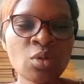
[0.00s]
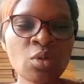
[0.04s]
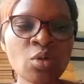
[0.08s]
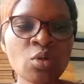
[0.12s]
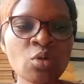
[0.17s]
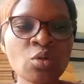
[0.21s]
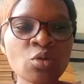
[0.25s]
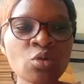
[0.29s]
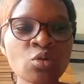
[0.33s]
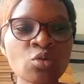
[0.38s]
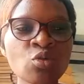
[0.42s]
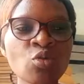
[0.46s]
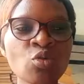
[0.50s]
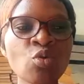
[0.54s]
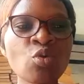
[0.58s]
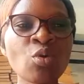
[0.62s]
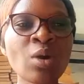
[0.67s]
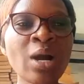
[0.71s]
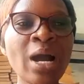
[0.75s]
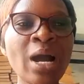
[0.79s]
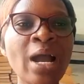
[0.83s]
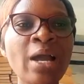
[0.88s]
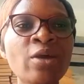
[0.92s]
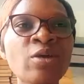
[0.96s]

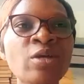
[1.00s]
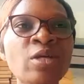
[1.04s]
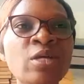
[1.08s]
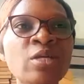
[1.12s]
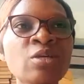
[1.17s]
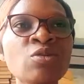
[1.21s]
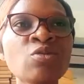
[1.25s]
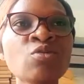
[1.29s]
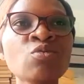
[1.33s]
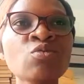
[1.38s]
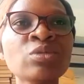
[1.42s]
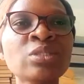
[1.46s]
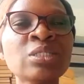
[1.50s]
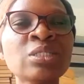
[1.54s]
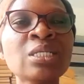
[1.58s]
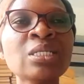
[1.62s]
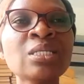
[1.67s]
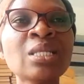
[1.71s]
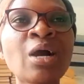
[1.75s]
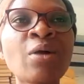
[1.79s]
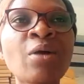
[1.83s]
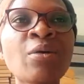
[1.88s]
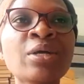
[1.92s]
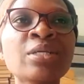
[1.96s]
So you sit
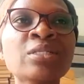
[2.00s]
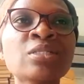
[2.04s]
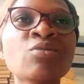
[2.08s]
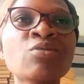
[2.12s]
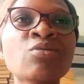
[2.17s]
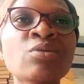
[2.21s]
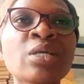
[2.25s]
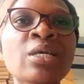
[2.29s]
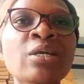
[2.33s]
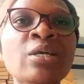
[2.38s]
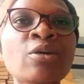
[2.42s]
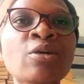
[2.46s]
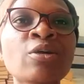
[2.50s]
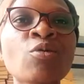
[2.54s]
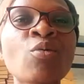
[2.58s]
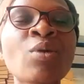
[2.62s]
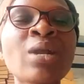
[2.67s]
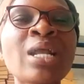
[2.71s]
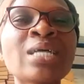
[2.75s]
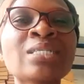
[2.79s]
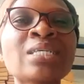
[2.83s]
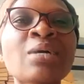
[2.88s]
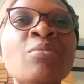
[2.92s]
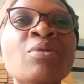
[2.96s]
down and say, okay,
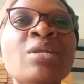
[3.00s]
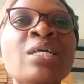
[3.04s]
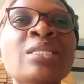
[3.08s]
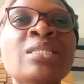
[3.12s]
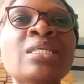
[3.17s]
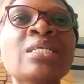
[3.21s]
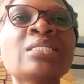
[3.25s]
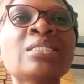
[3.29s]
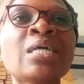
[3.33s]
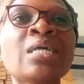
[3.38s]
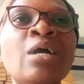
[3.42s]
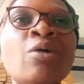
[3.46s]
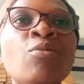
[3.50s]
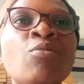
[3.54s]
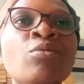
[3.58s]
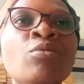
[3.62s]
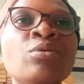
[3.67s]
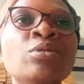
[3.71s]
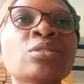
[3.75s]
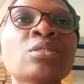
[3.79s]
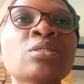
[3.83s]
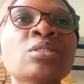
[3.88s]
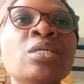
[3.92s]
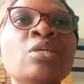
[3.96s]
what are some of the things I want?